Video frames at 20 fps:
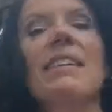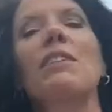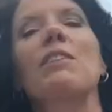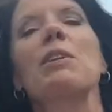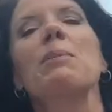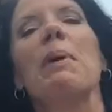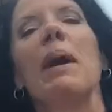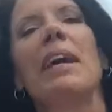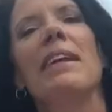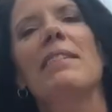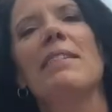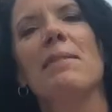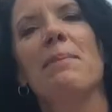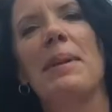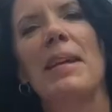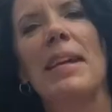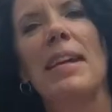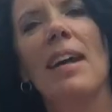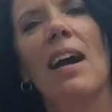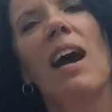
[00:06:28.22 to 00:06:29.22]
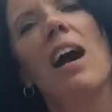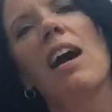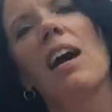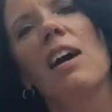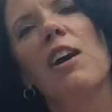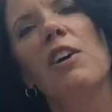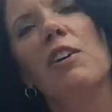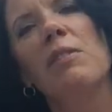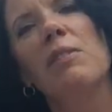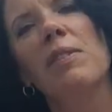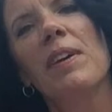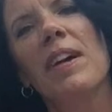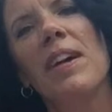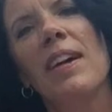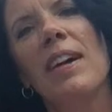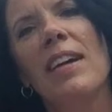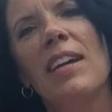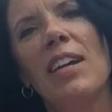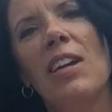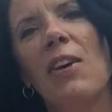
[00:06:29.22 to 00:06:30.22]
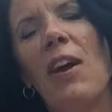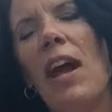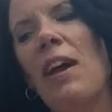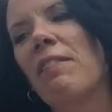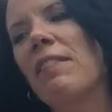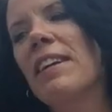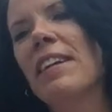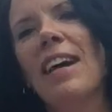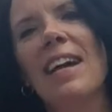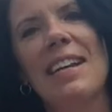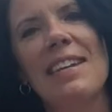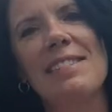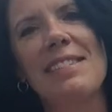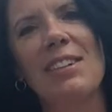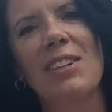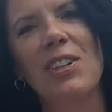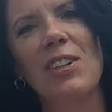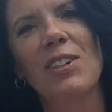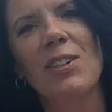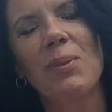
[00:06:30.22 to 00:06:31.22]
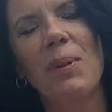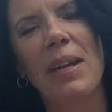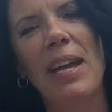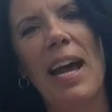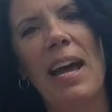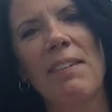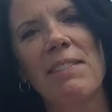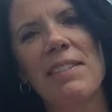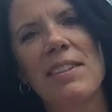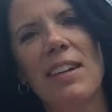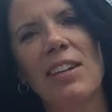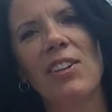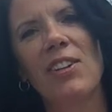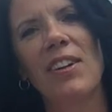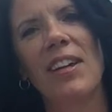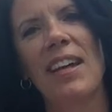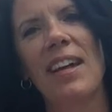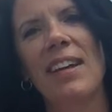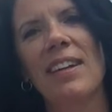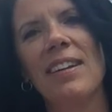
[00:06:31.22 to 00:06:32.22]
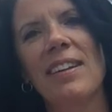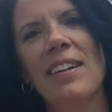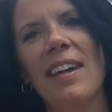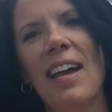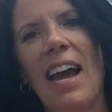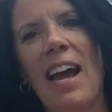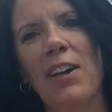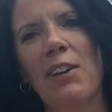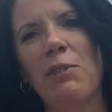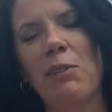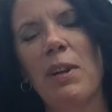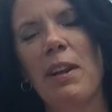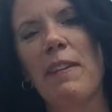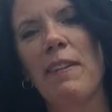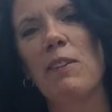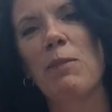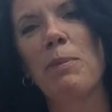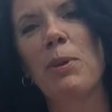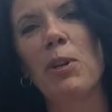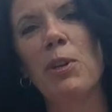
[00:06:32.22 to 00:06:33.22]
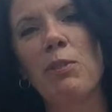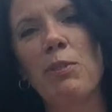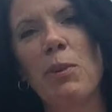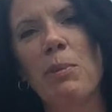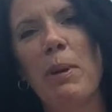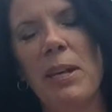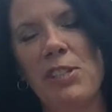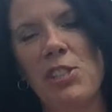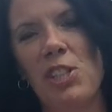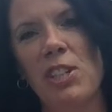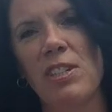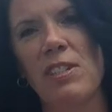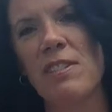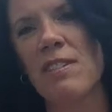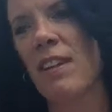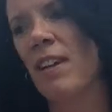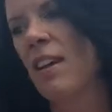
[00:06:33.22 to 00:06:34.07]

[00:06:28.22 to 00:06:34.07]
it reminds me of, every night at dinner, we'd have sangria out of one of these beautiful pitchers,